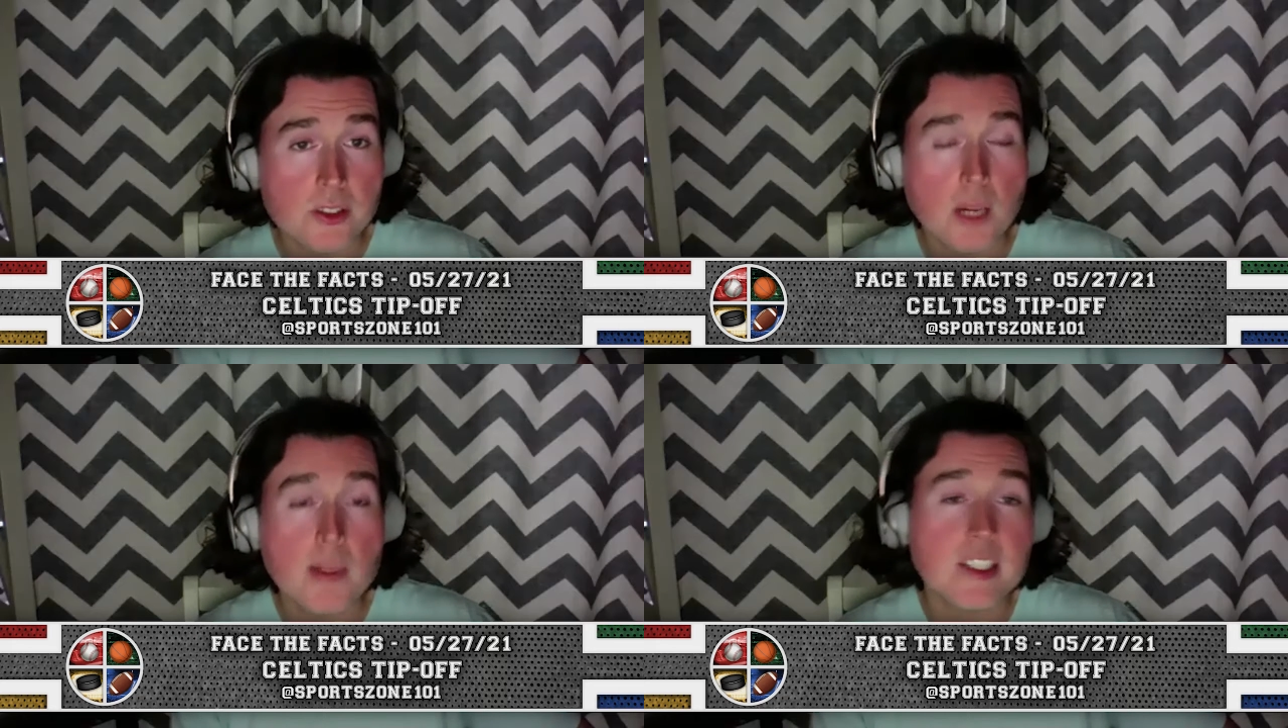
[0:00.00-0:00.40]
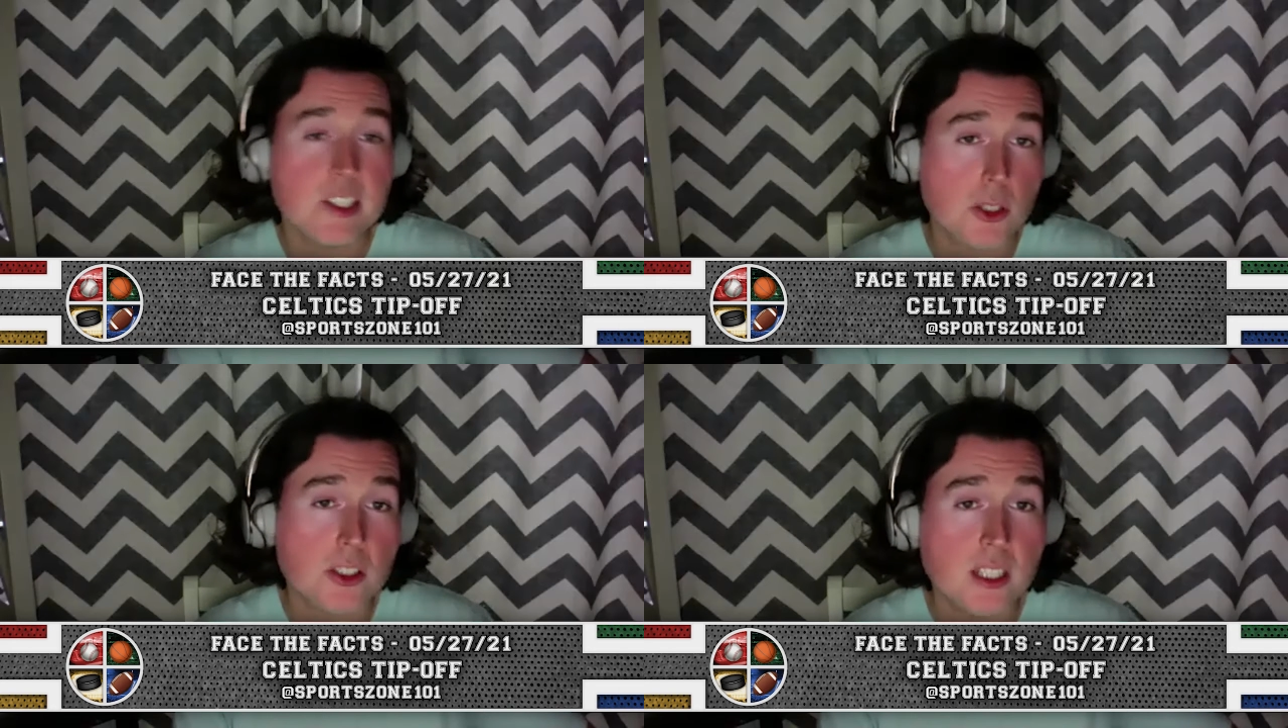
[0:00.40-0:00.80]
14,
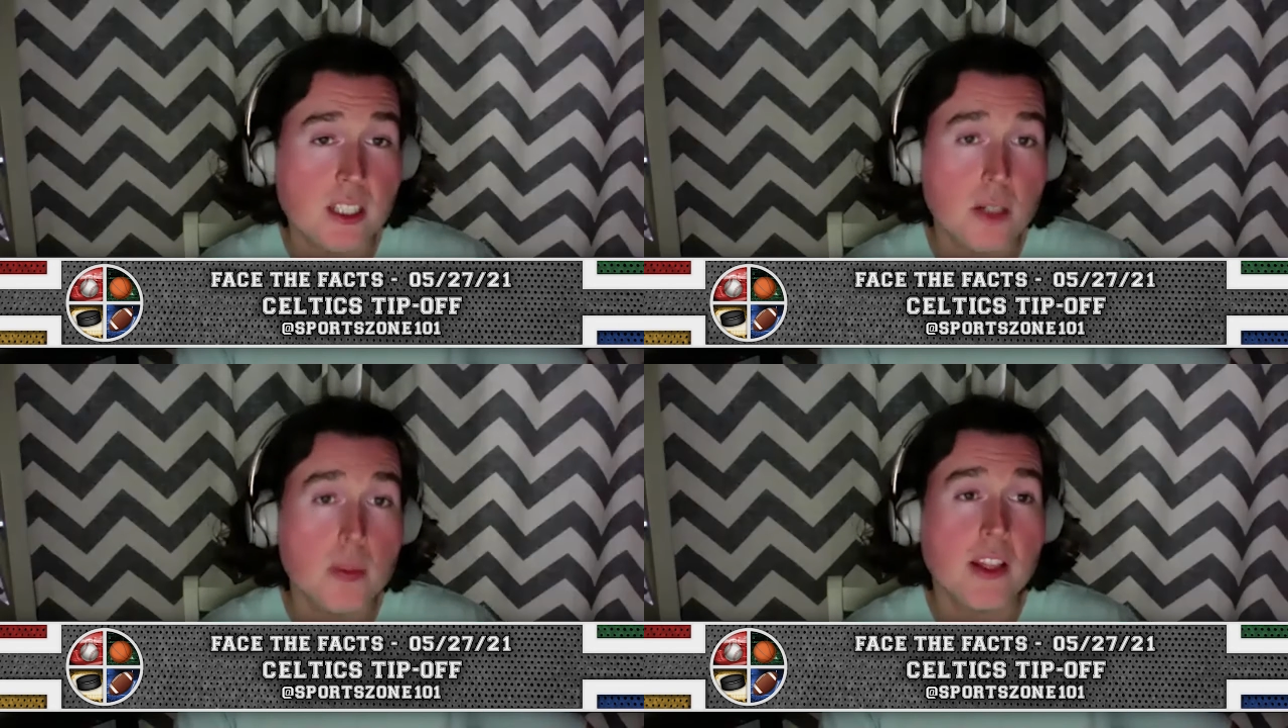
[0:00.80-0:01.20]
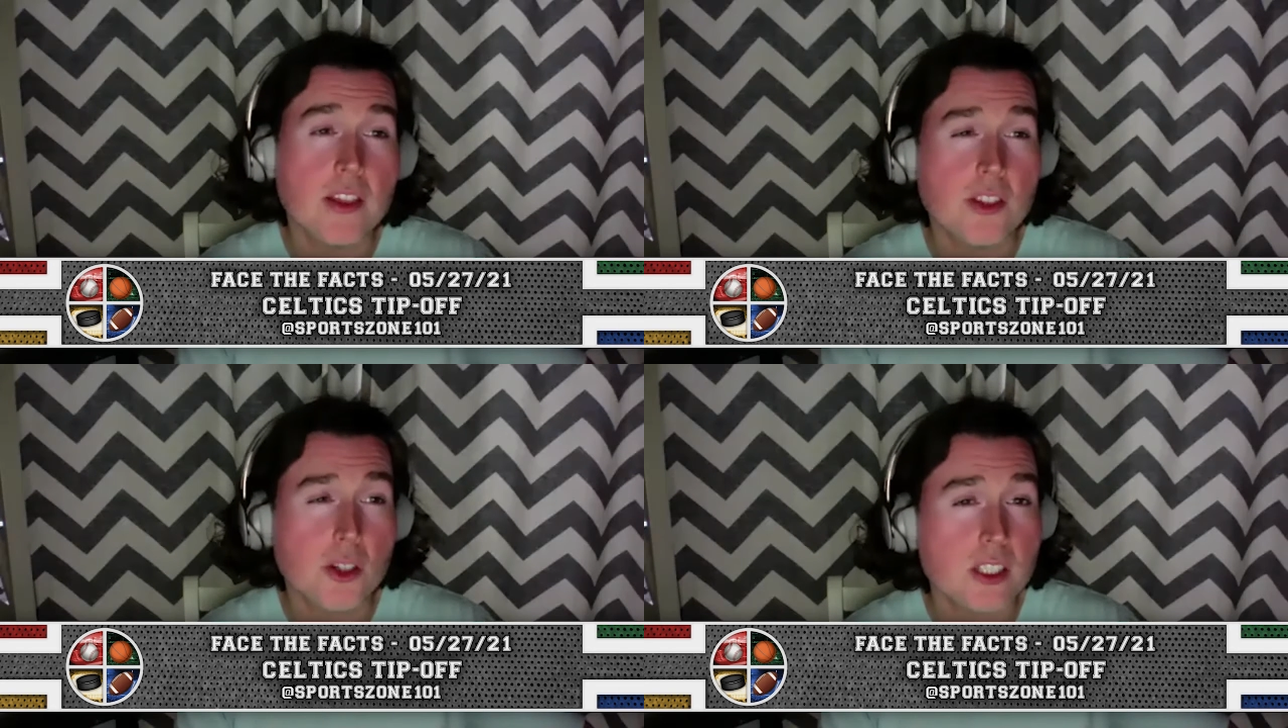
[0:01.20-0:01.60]
15 thir- It'll be right
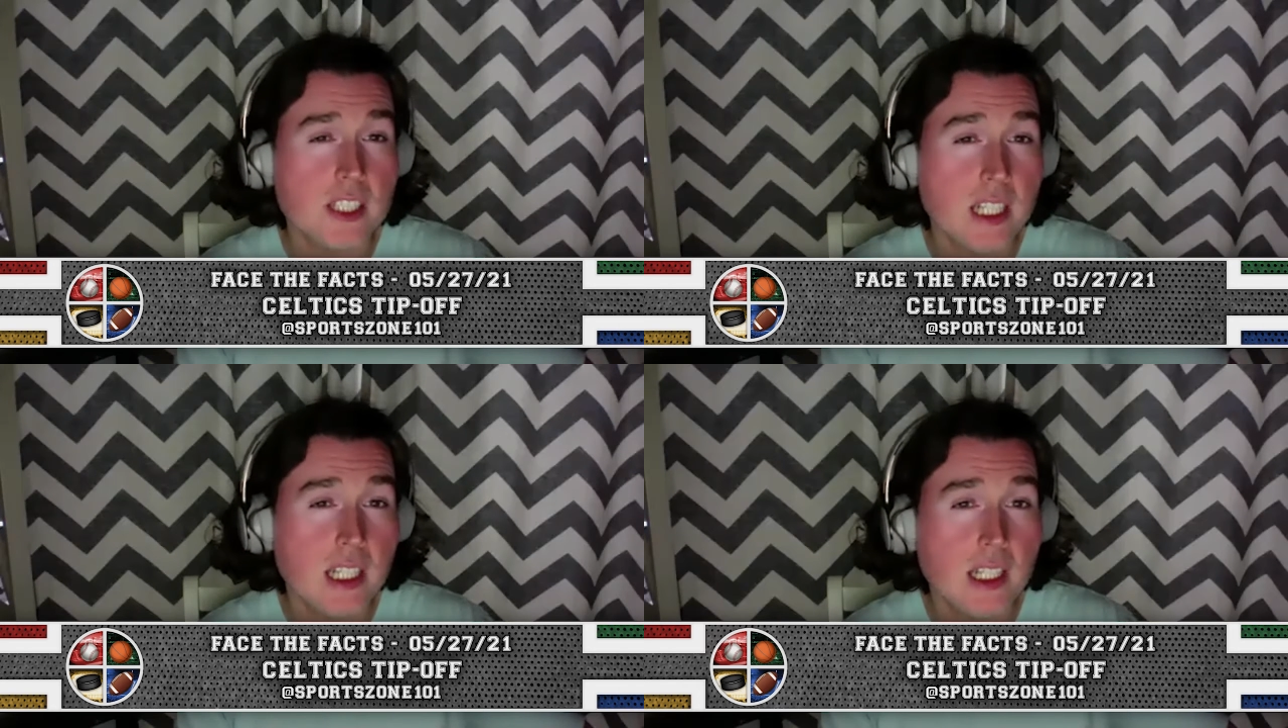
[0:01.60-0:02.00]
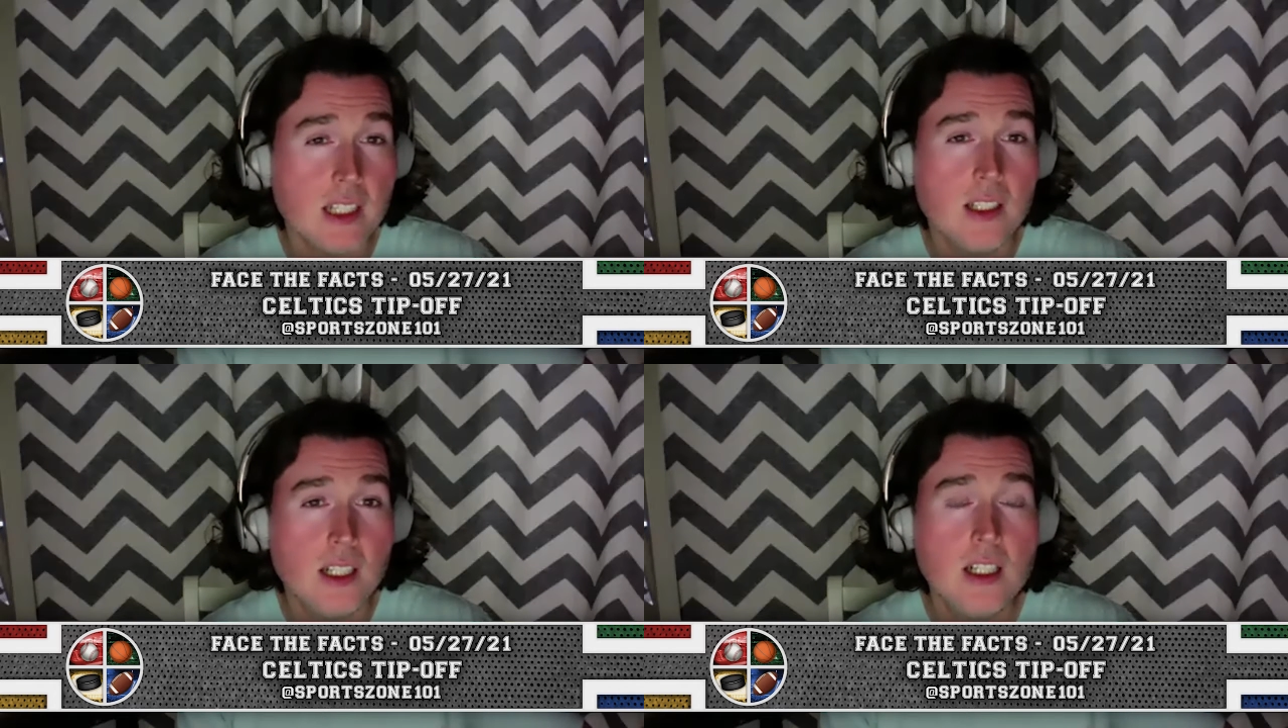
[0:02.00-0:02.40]
13